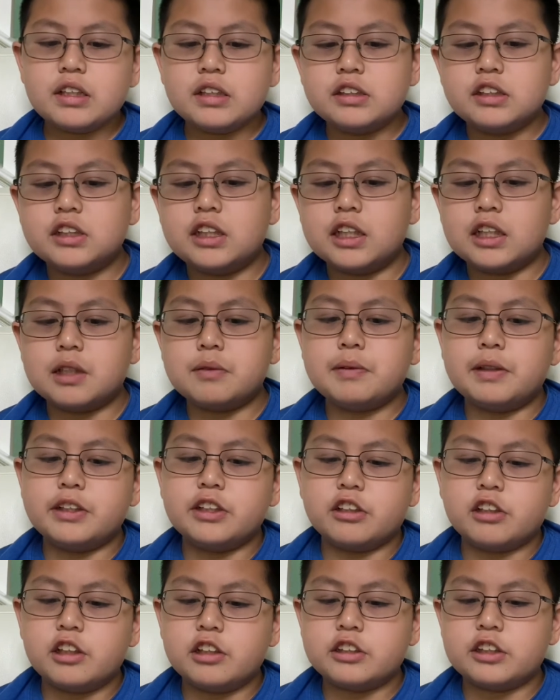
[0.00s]
Talking
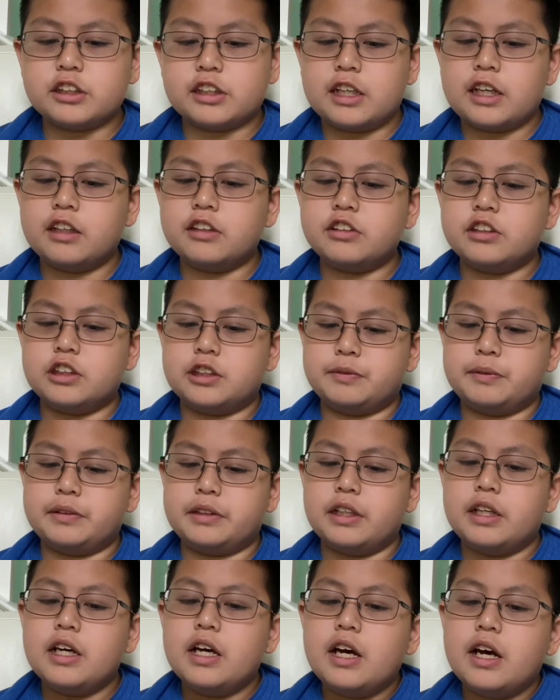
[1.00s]
about close encounters
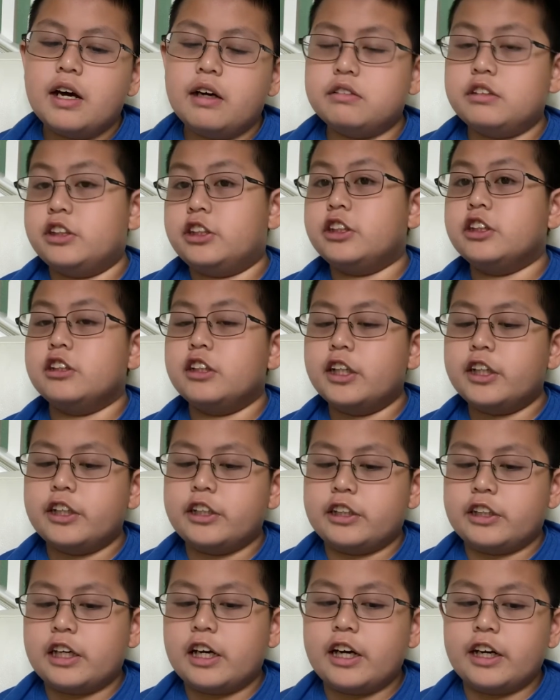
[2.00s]
of the
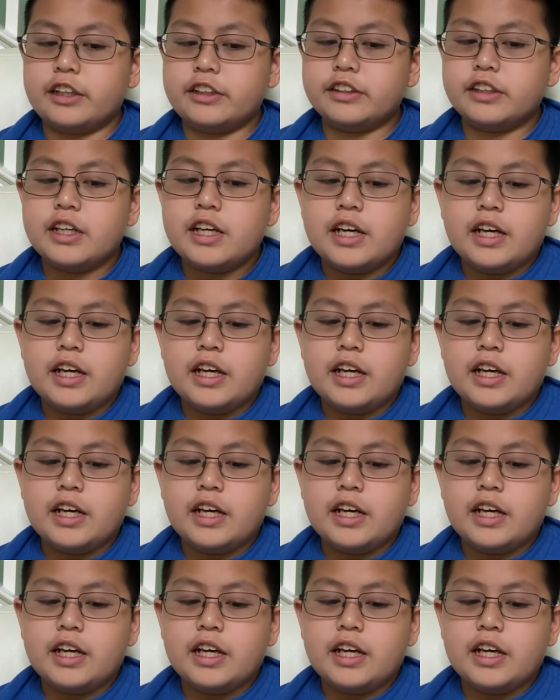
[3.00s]
Chilean kind.